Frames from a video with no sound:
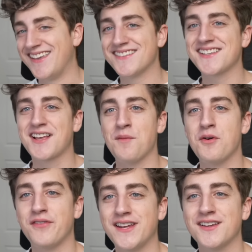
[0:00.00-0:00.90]
has a
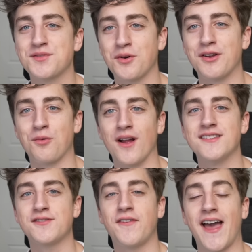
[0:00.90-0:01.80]
couple videos where he
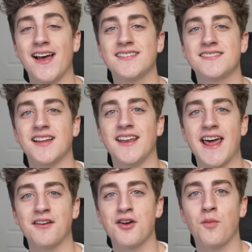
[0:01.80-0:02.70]
runs fast, and
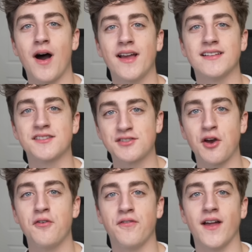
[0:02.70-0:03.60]
I don't know why it's
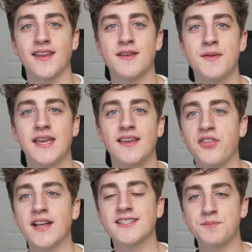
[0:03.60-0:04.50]
so funny to me. I
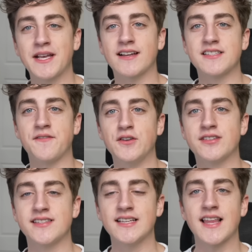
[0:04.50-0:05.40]
think it's because if you
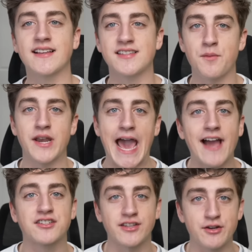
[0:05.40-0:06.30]
see like someone
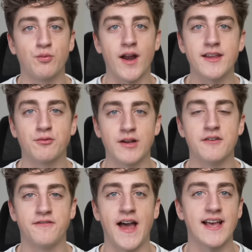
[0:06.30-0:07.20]
actually running real
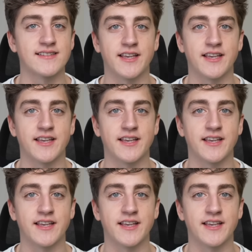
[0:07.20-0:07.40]
fast,